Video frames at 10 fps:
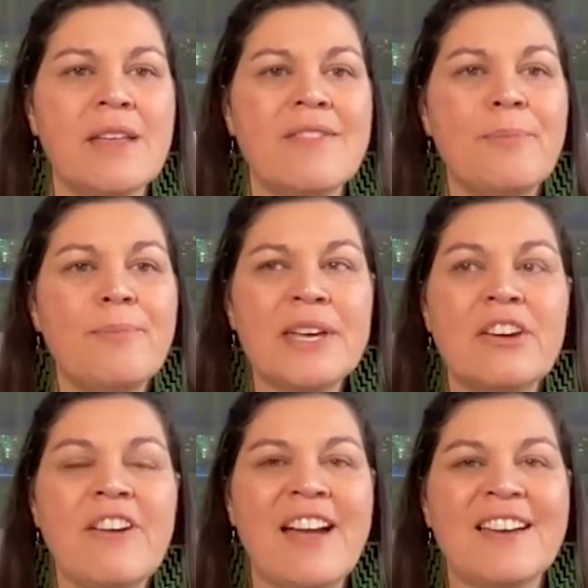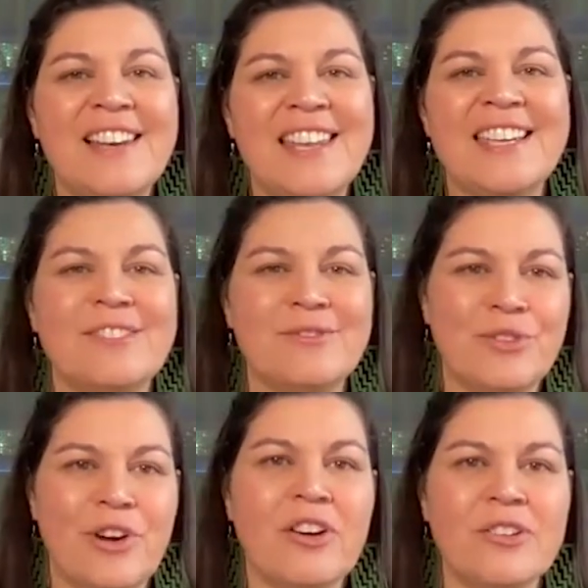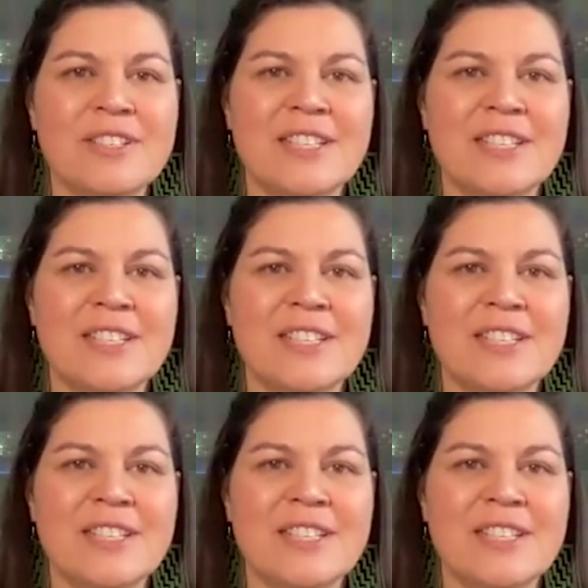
the bigger our collective grows.